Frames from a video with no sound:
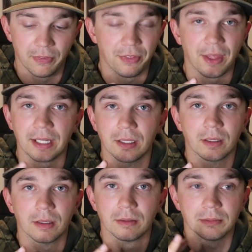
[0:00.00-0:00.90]
think
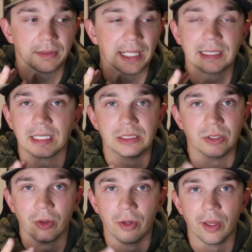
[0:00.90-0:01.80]
that it's
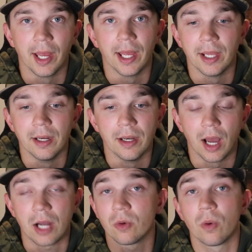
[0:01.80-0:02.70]
good. And
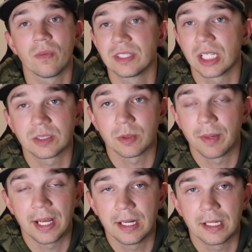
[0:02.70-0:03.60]
I don't know what this customer
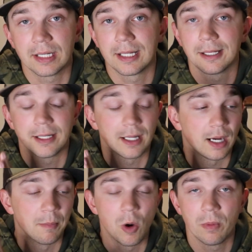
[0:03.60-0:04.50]
paid.
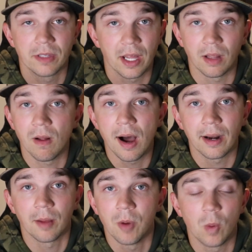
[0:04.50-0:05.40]
I'm hoping not a lot.